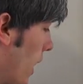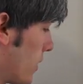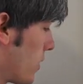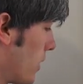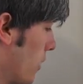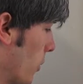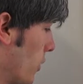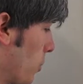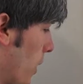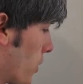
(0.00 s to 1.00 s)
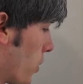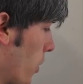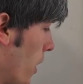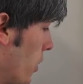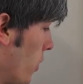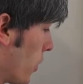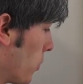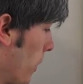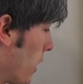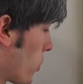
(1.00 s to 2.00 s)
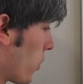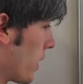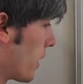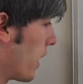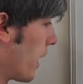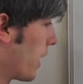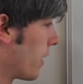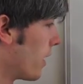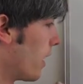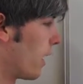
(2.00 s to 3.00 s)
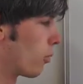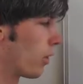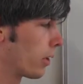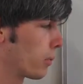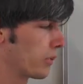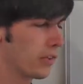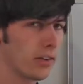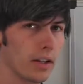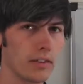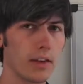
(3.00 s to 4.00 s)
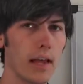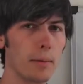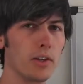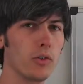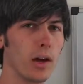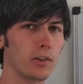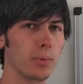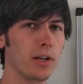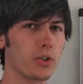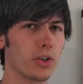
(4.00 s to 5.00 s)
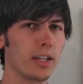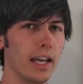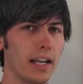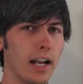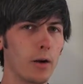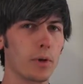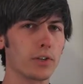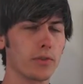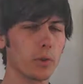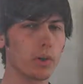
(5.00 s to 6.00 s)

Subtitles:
to decrease pressure, you exponentially gain rolling resistance, and that means you exponentially gain how much fuel